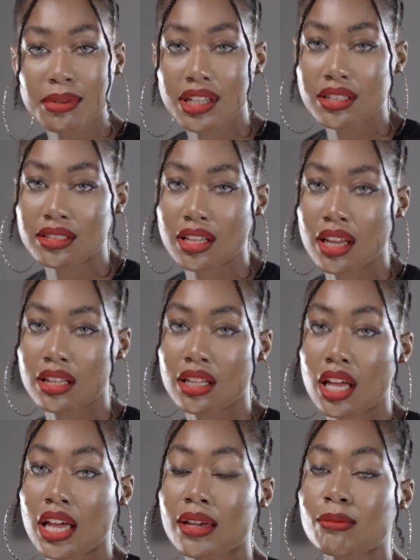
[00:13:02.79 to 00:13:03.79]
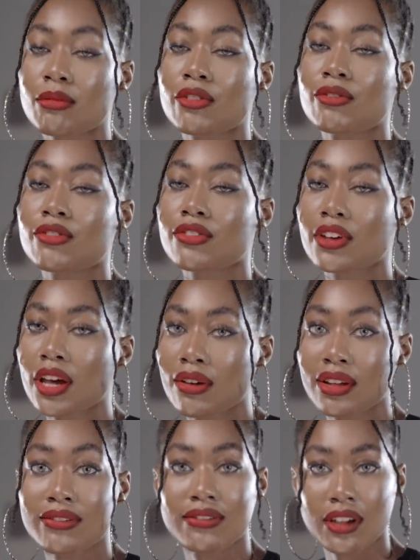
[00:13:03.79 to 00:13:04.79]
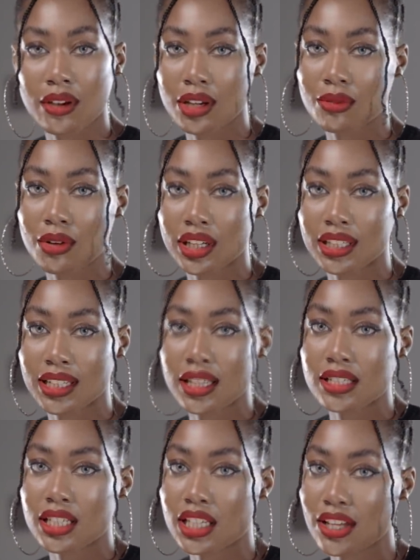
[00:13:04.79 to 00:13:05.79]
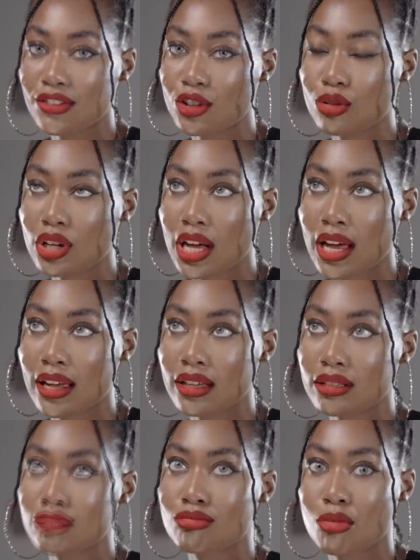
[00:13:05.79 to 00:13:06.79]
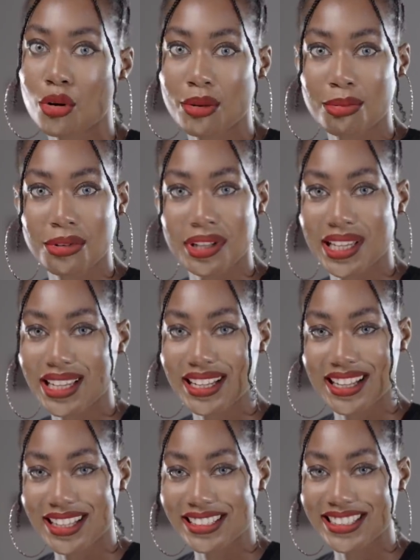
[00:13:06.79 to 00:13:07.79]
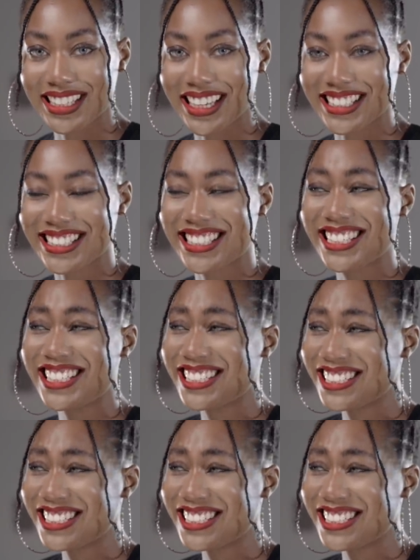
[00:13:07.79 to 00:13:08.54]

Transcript: being said, I'm very, very ready to give you guys more brilliant content.